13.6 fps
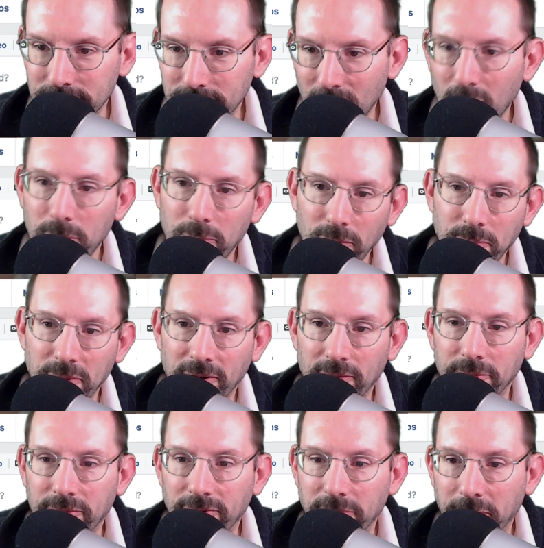No, oh, both male
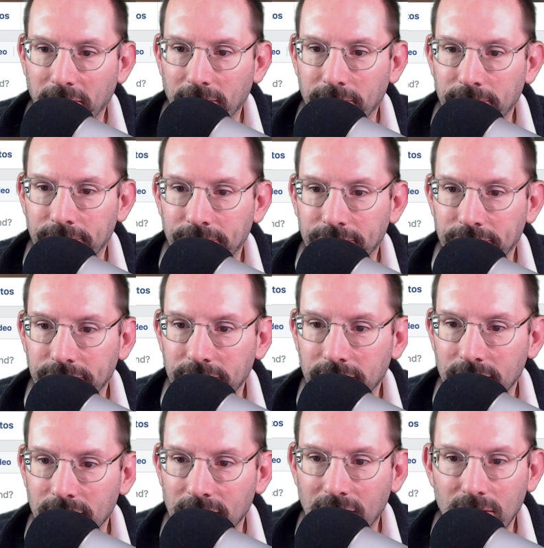and female.
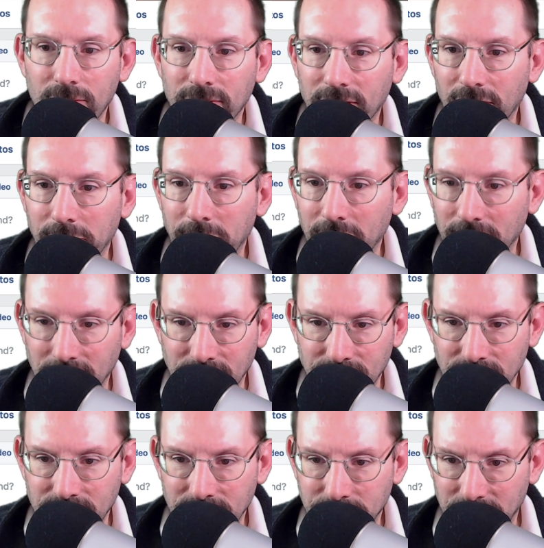I don't care about relationship